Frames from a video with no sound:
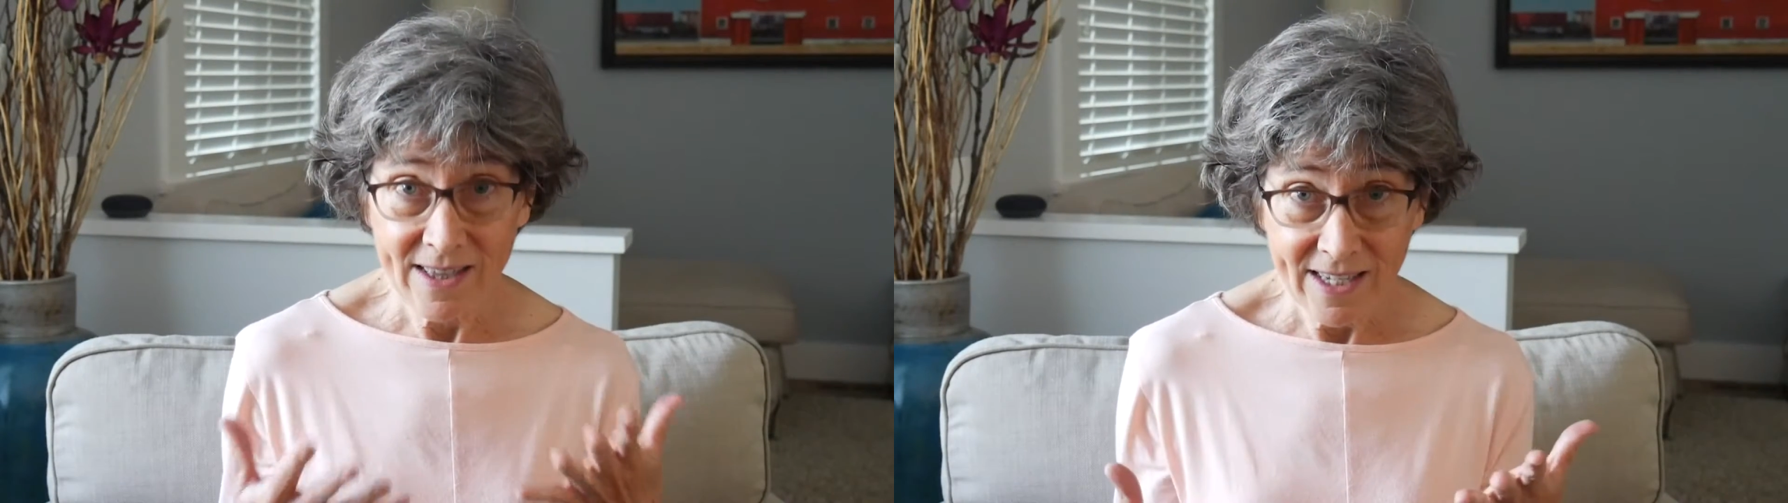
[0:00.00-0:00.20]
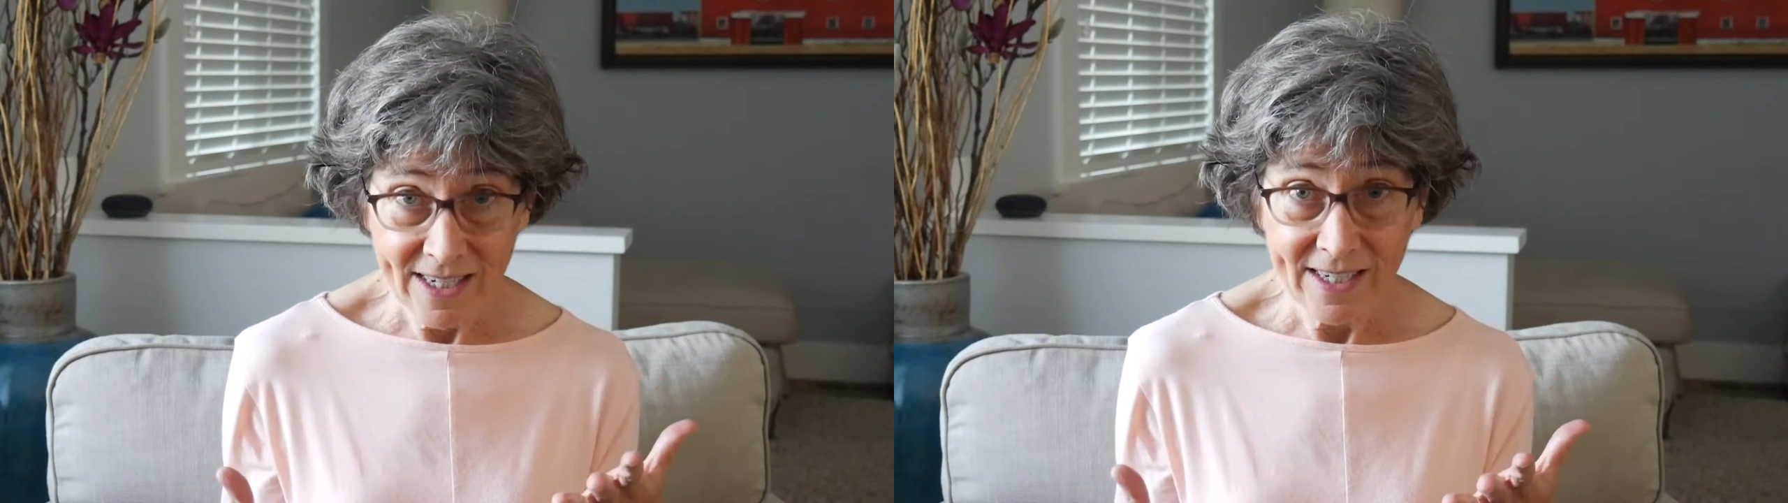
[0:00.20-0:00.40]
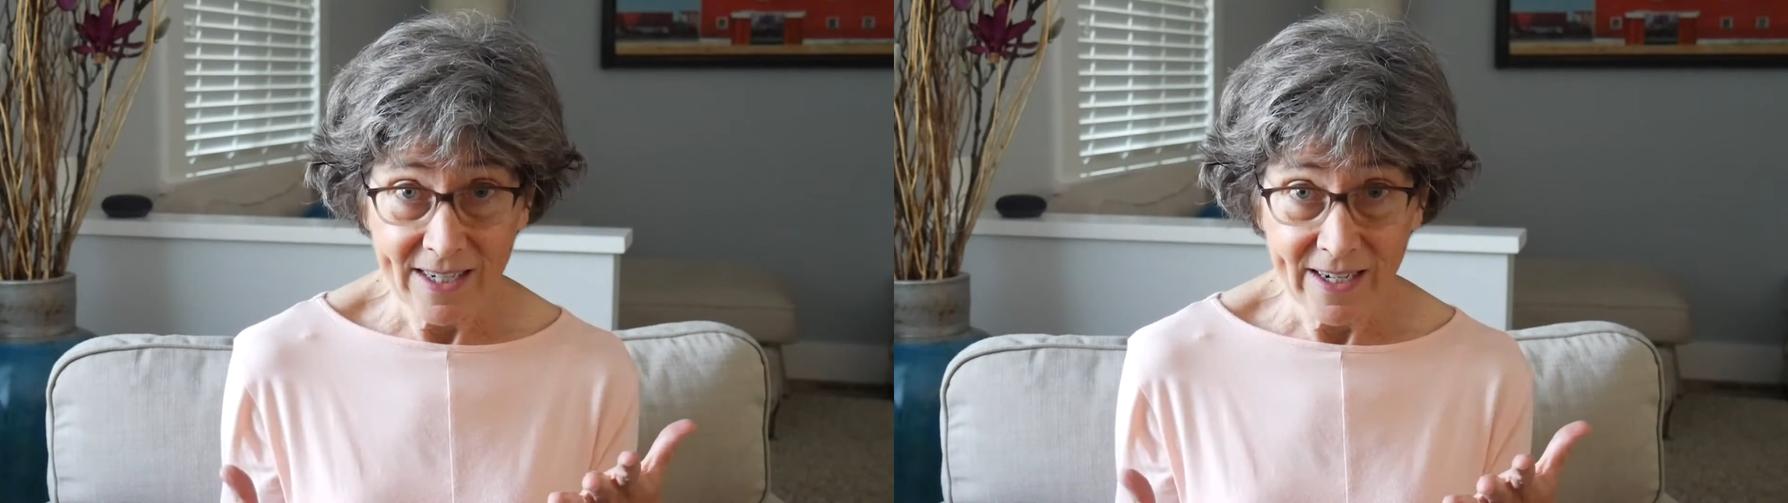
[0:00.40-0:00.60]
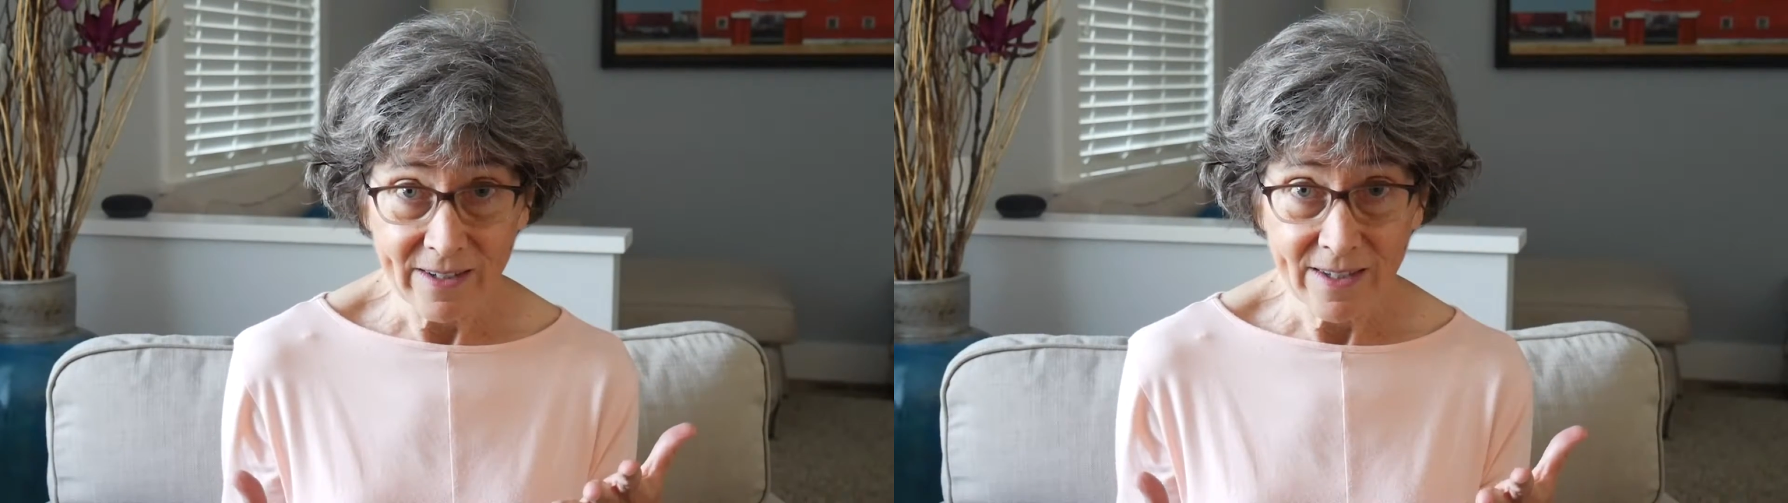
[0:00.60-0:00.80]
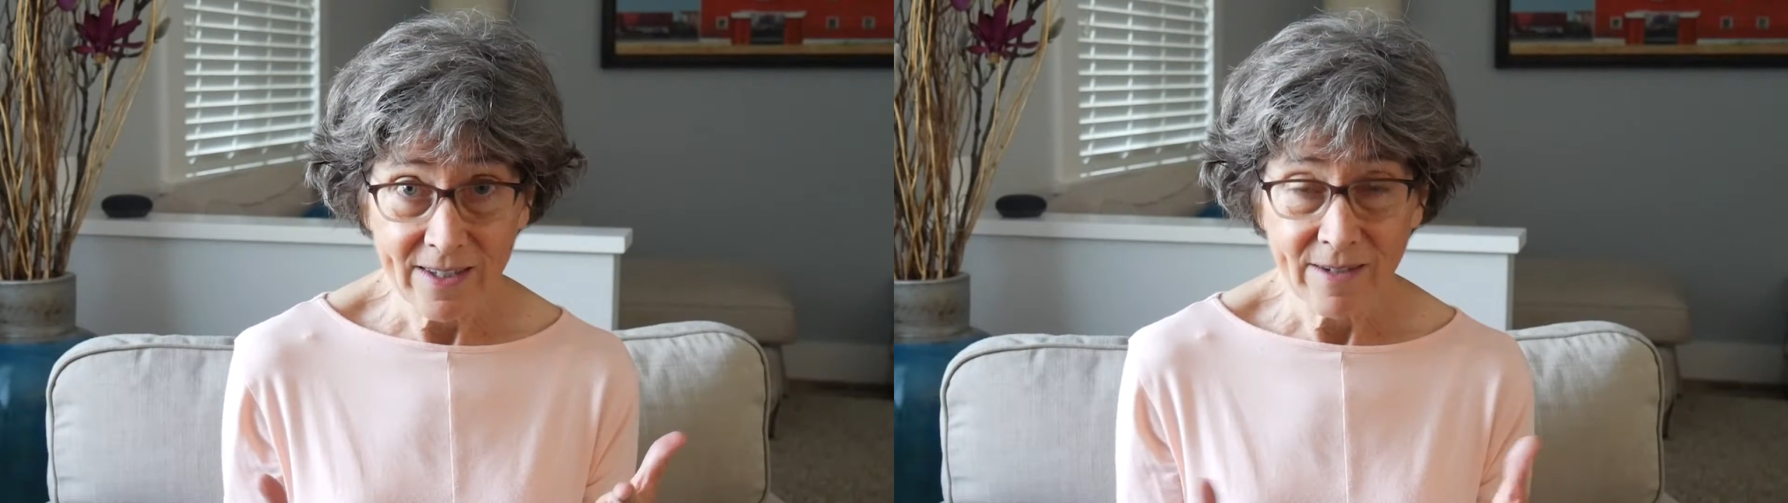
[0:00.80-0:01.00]
in the
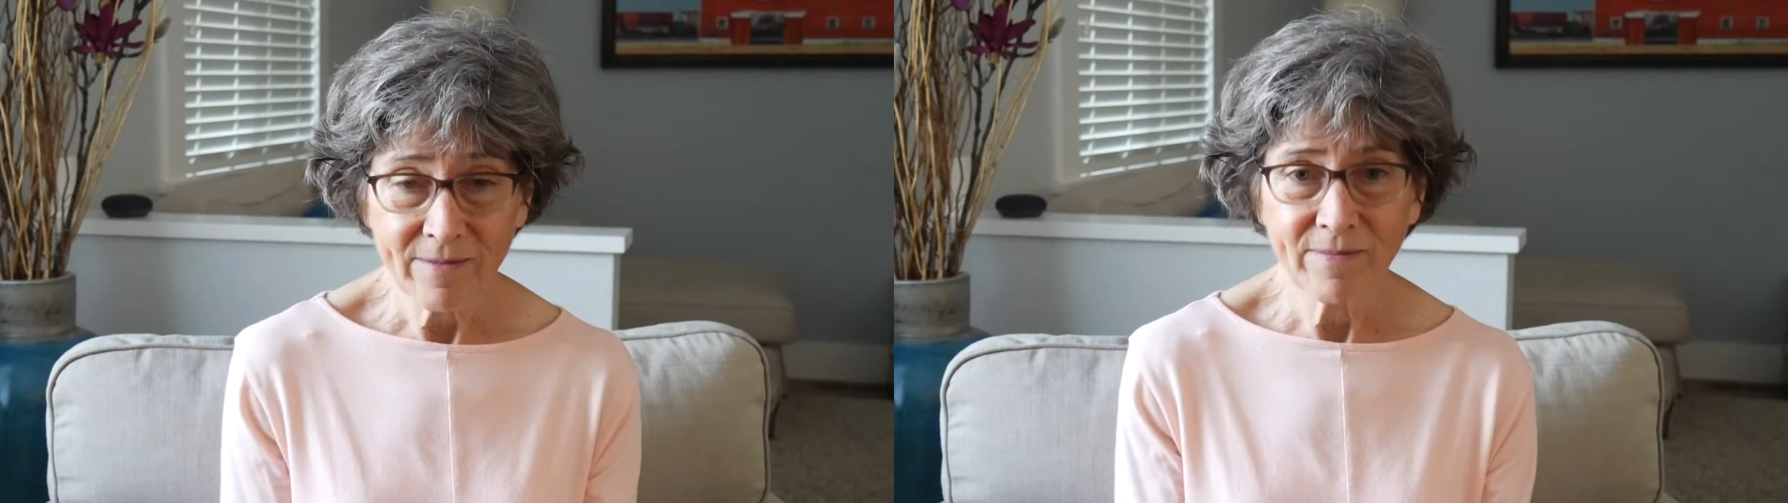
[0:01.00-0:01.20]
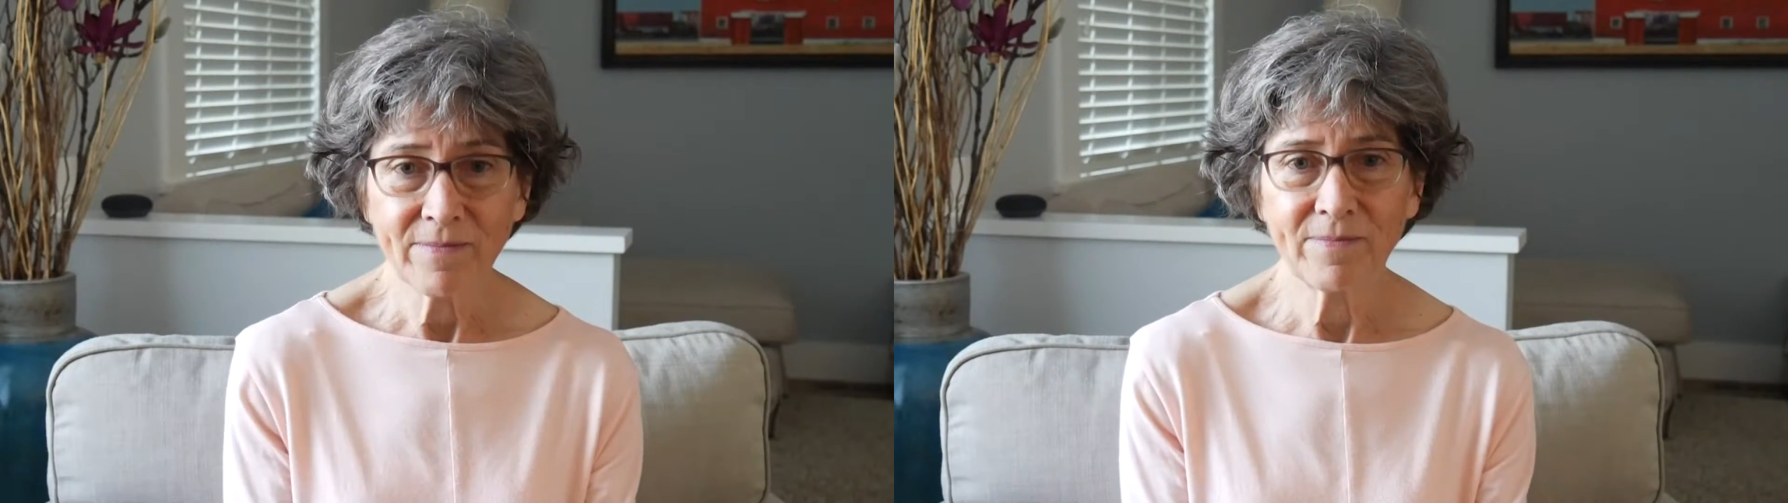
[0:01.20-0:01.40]
details.